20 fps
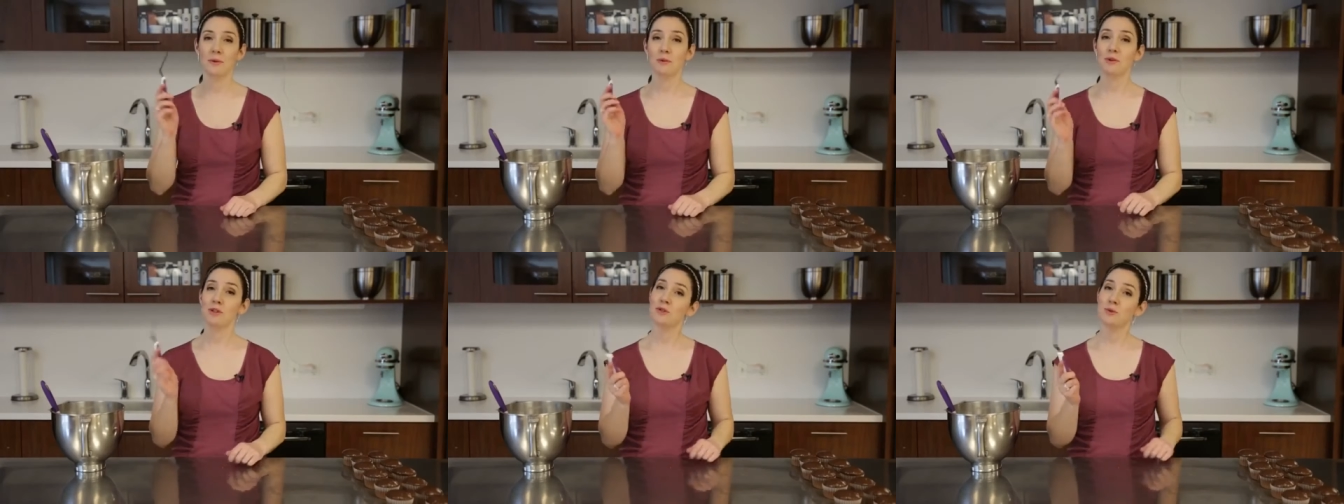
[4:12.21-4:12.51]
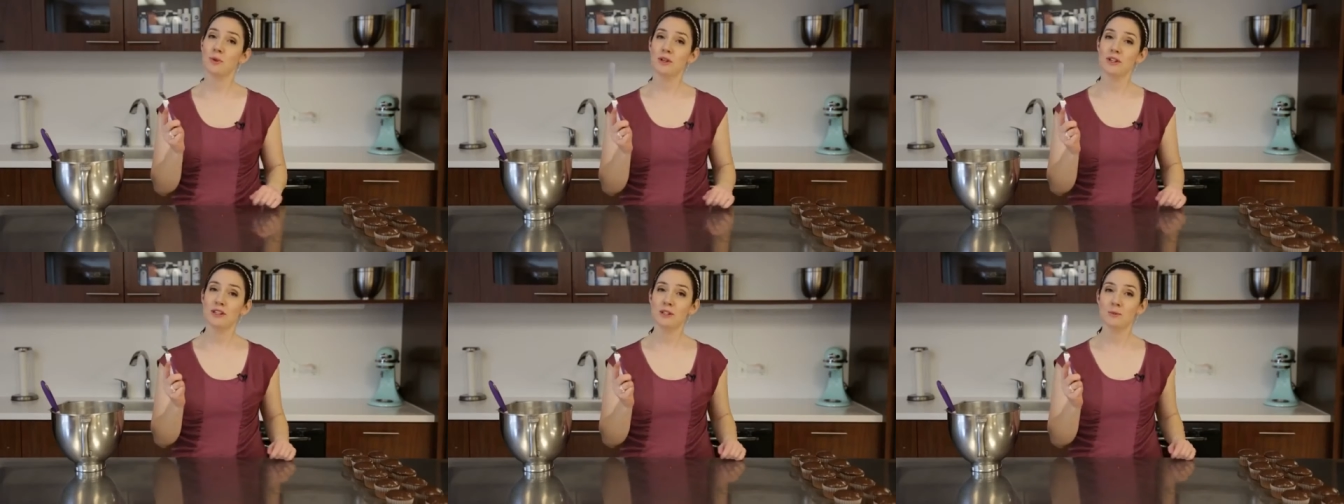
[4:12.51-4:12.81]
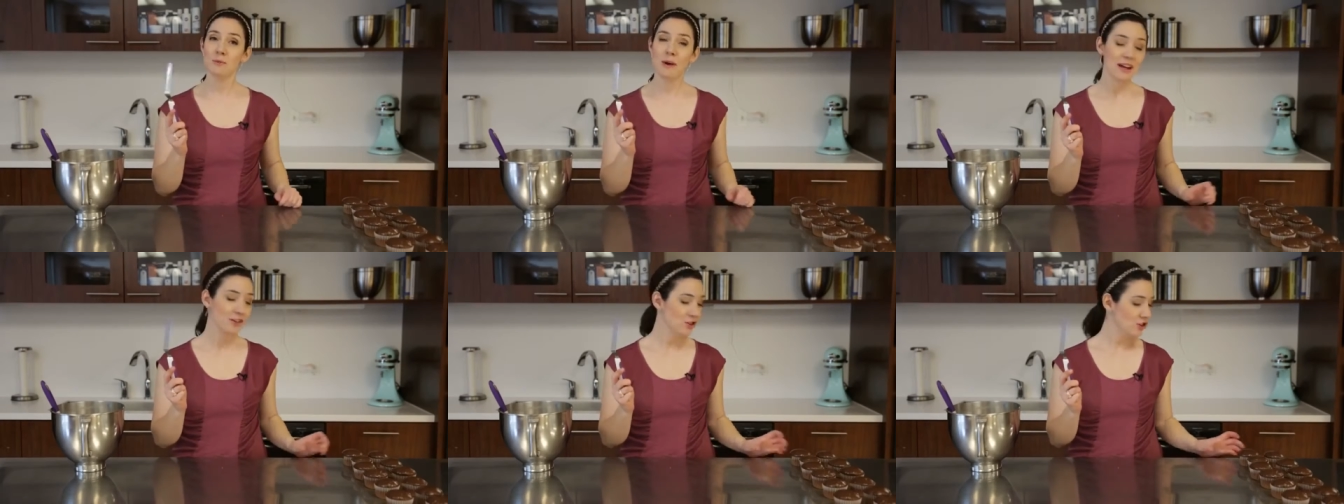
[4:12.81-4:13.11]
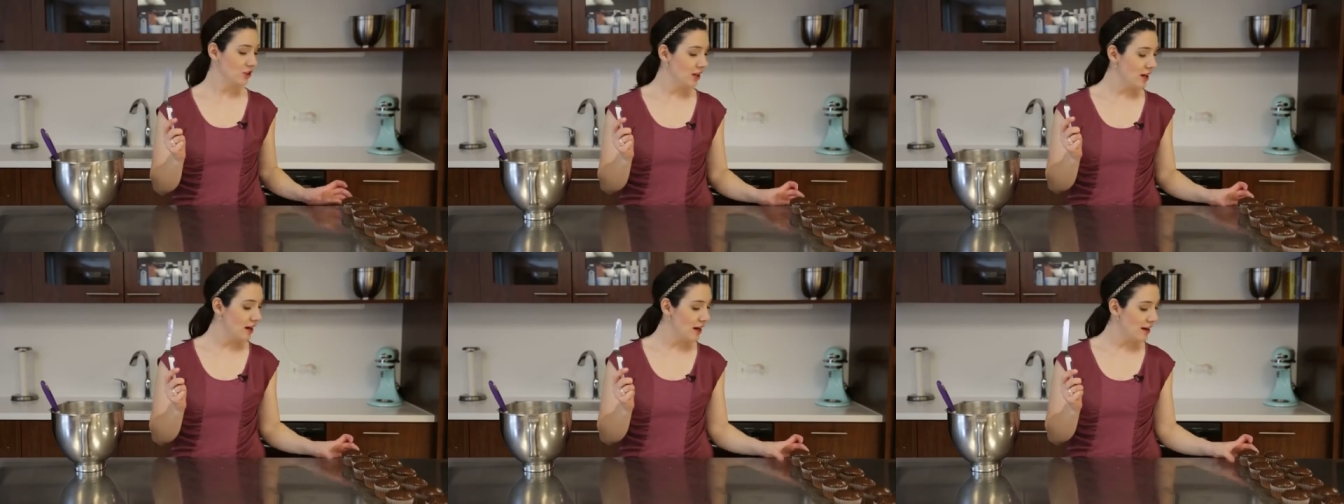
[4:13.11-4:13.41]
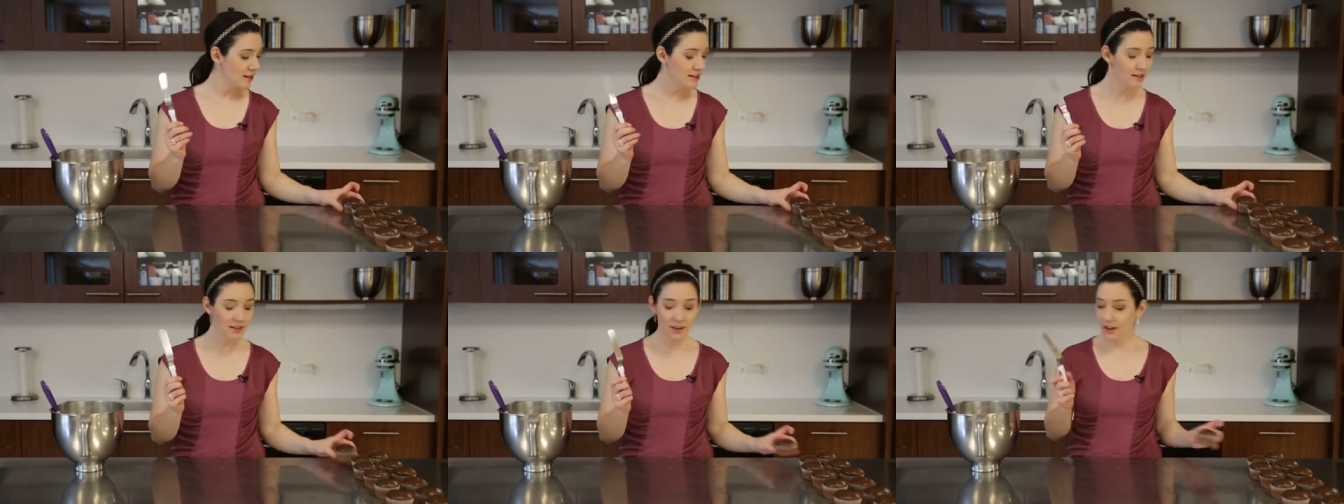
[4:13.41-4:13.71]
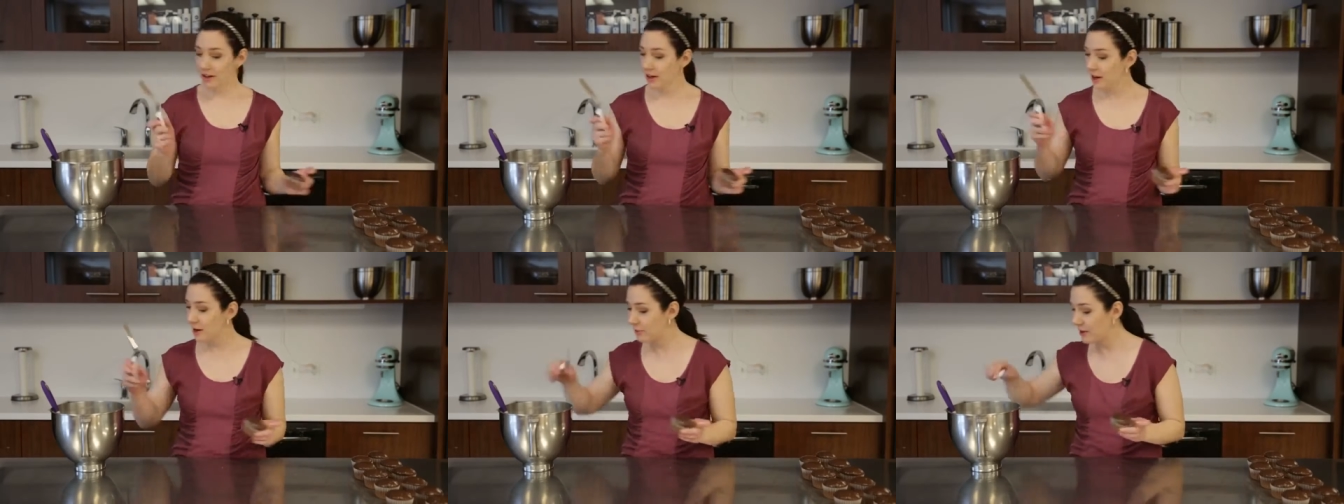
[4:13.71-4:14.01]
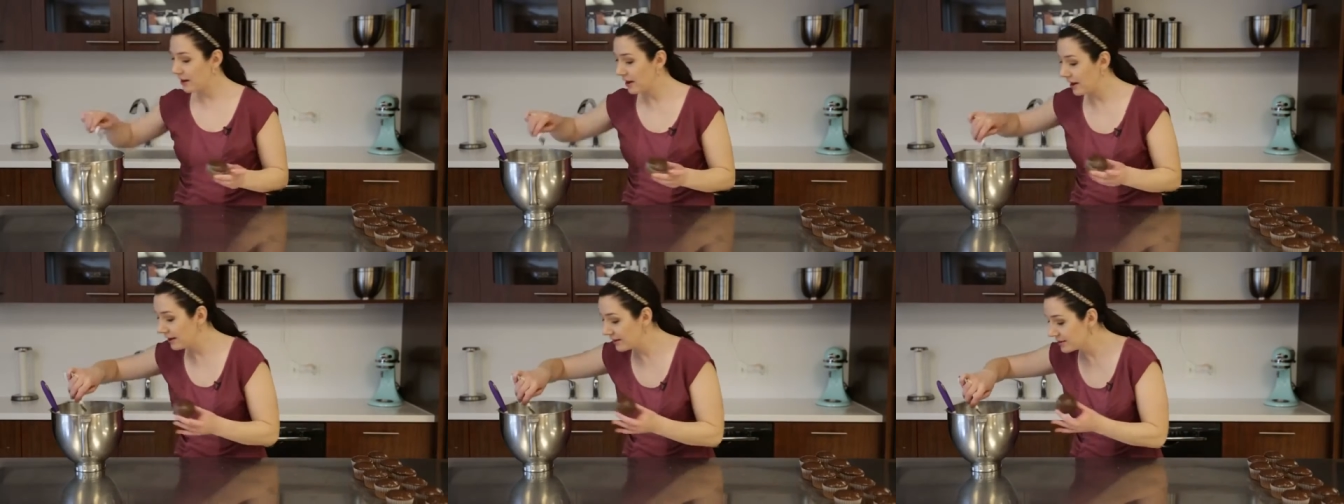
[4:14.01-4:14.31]
Now we're just going to spatula ice our
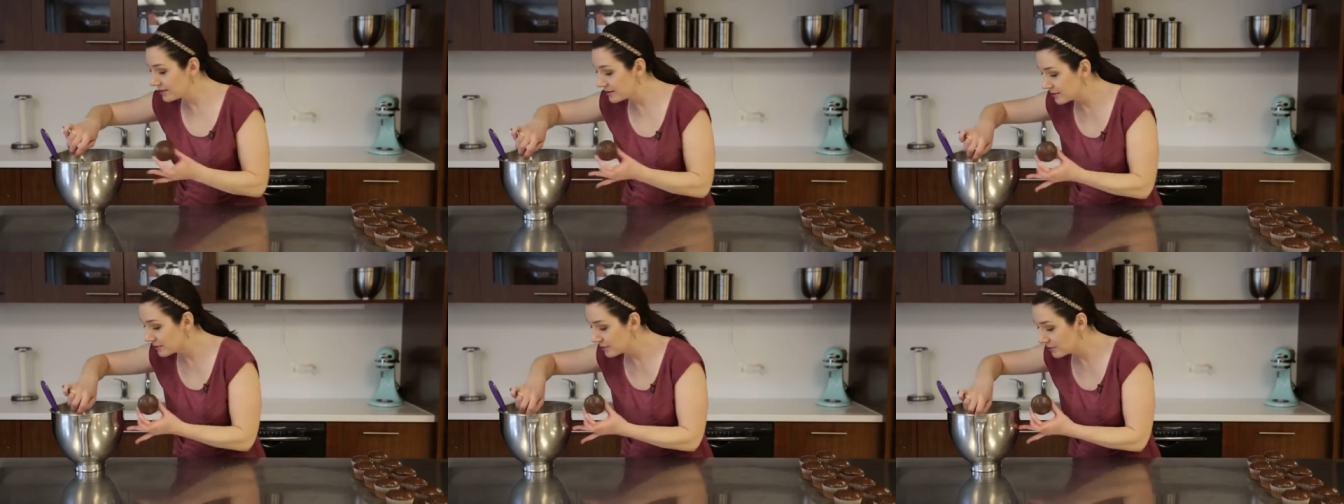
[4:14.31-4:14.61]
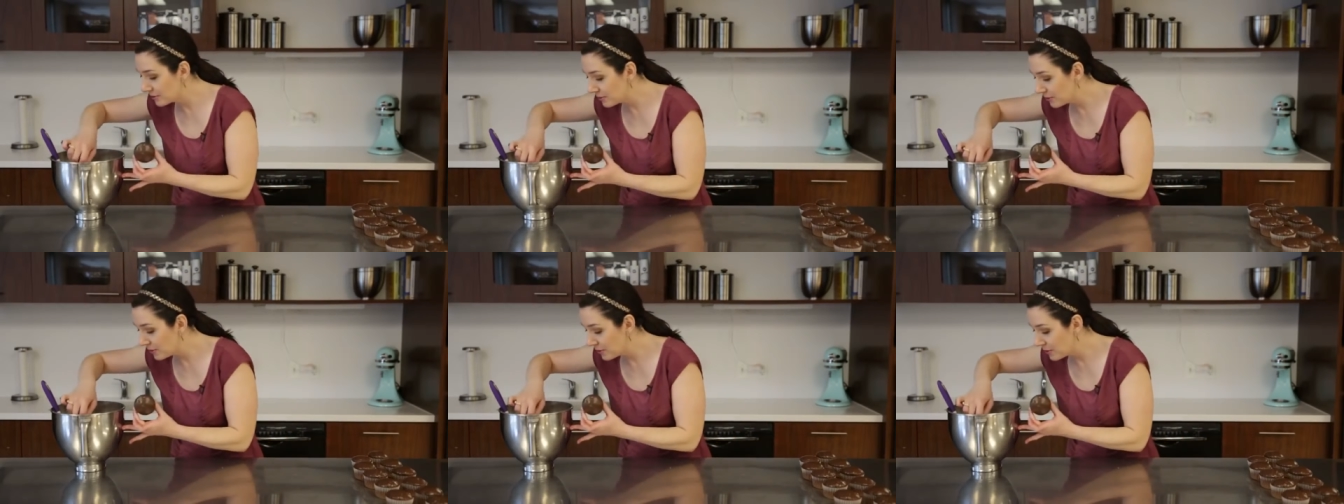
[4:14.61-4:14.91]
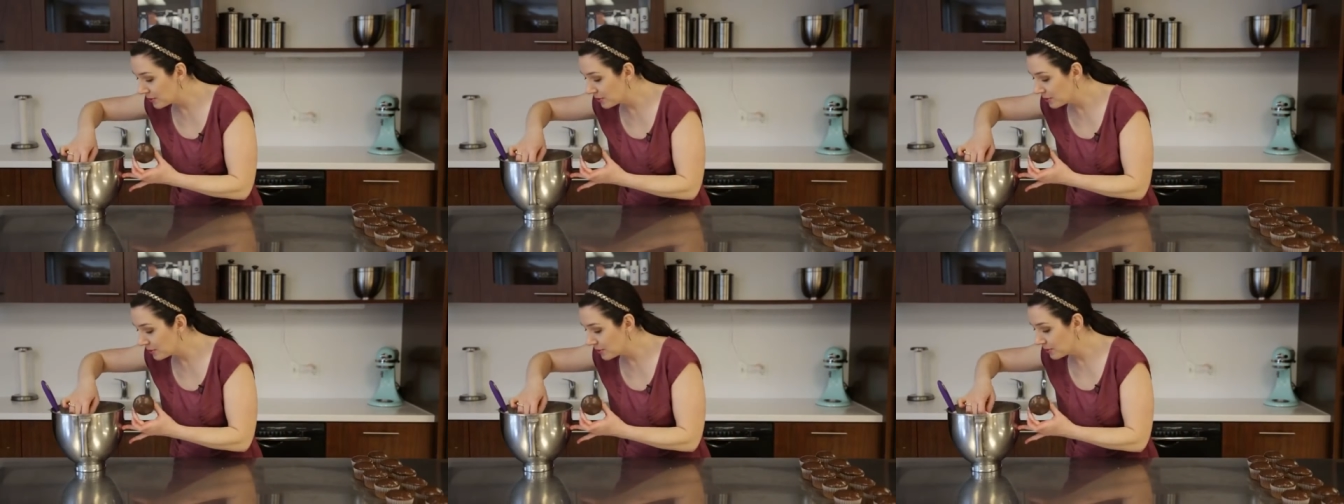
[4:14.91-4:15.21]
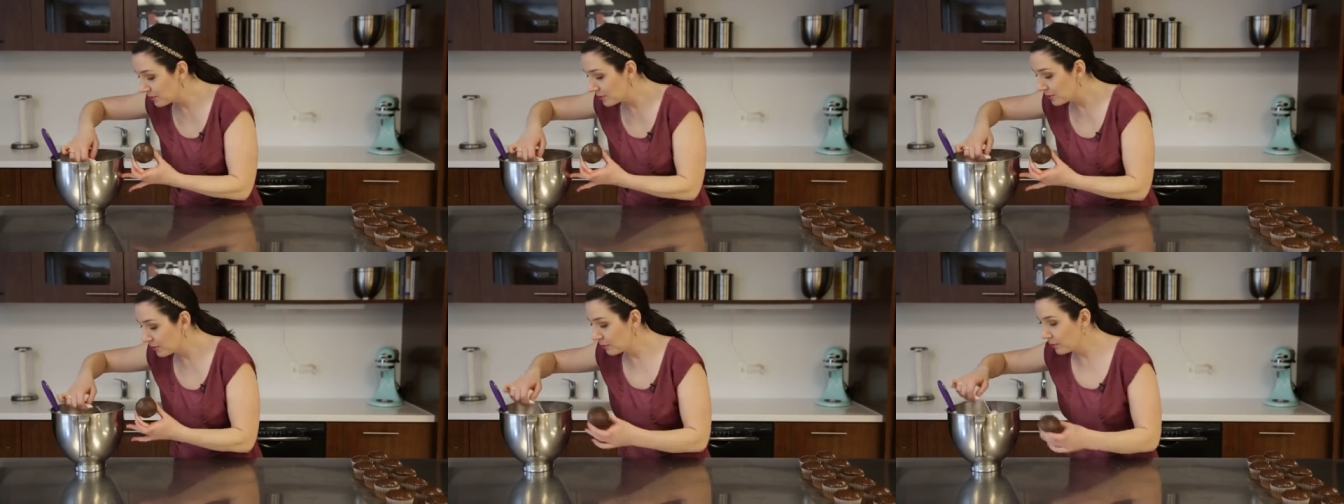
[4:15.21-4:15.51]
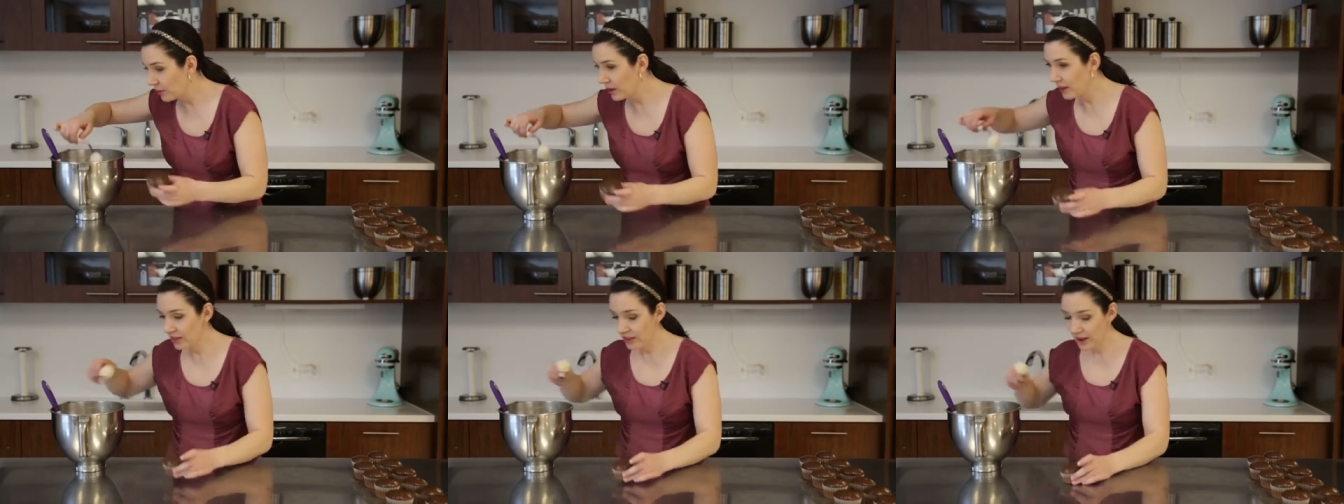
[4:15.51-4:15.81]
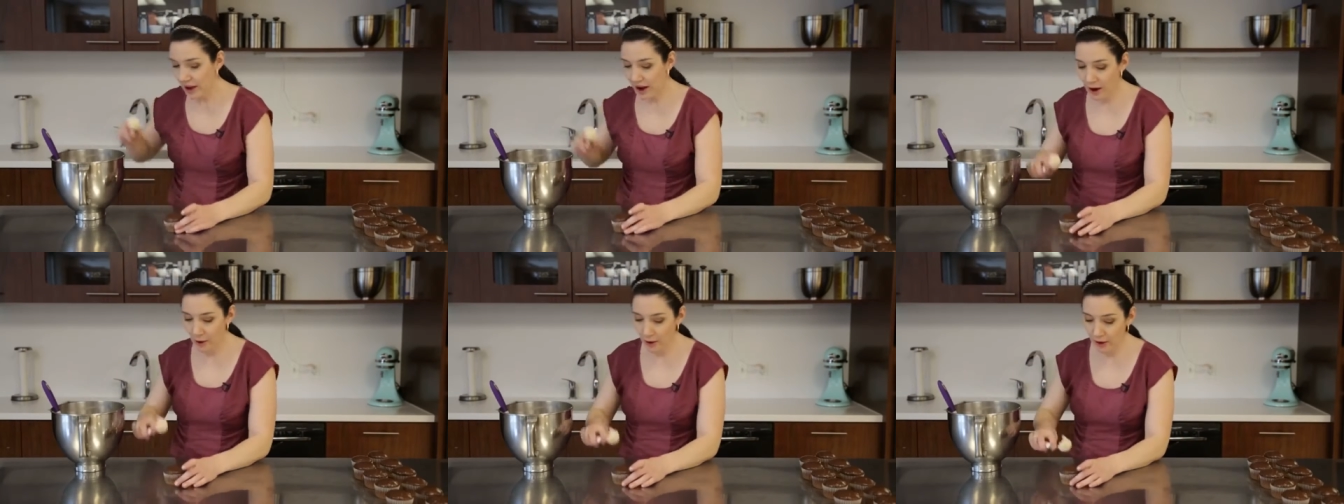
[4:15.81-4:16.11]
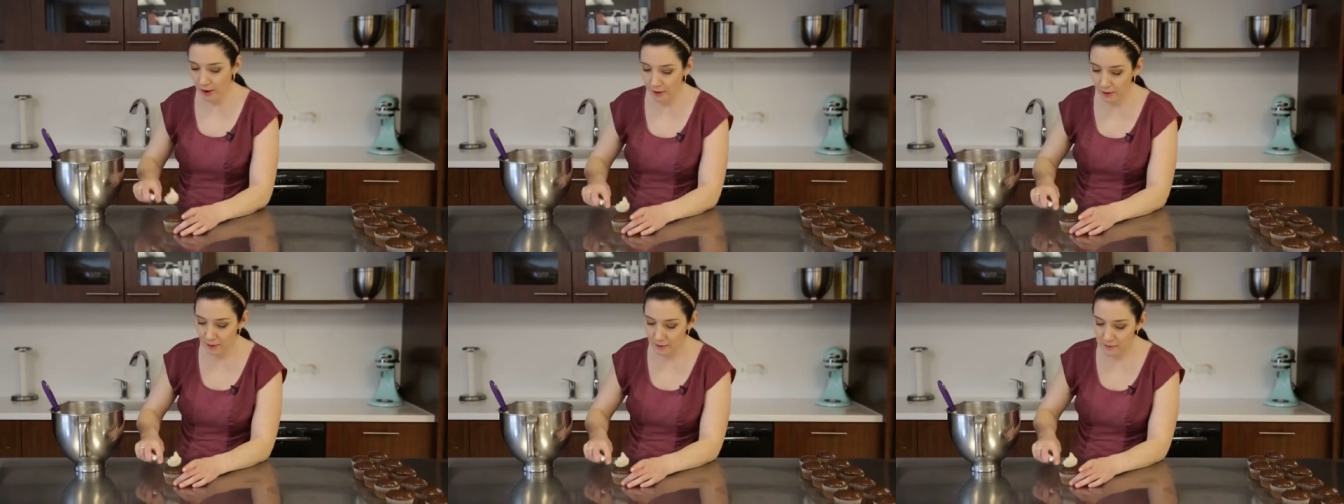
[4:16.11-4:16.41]
cupcakes with
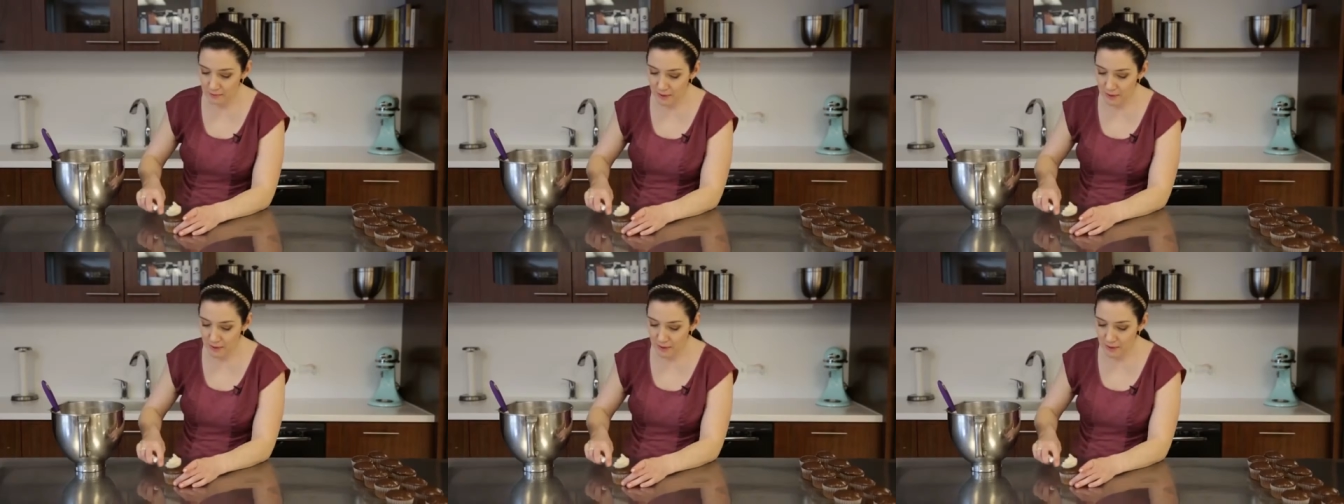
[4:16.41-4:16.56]
our